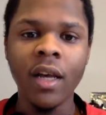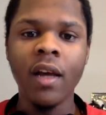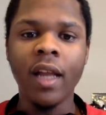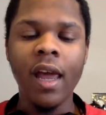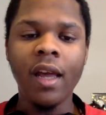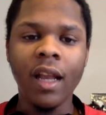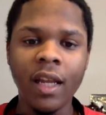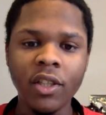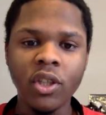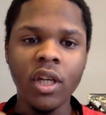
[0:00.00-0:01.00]
They
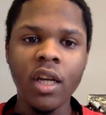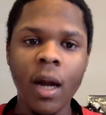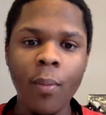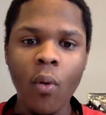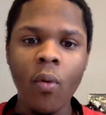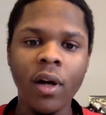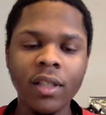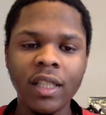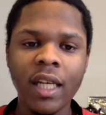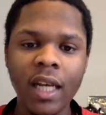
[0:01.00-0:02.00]
clinched the number one
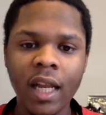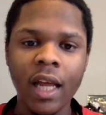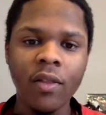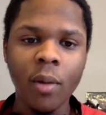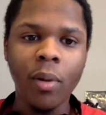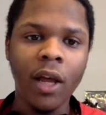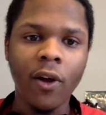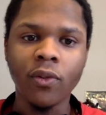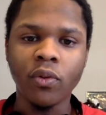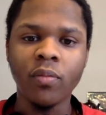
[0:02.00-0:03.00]
seed in the
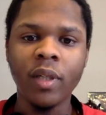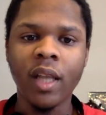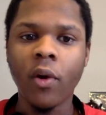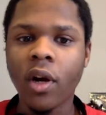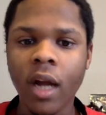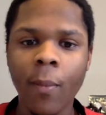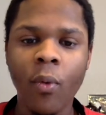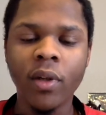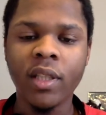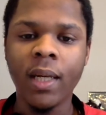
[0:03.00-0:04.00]
playoffs, which means they're the number
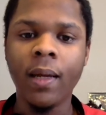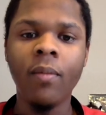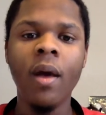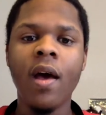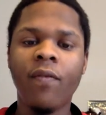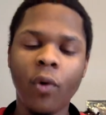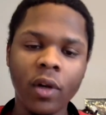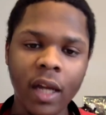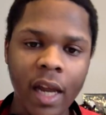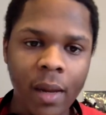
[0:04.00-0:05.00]
one team for
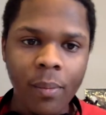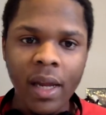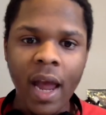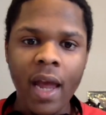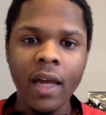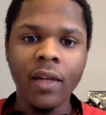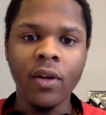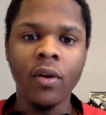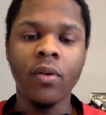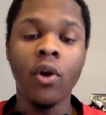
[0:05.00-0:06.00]
the NBA,
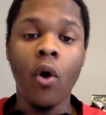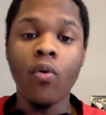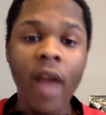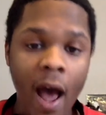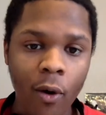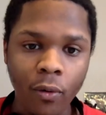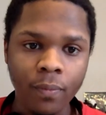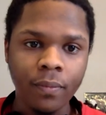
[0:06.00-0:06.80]
no doubt.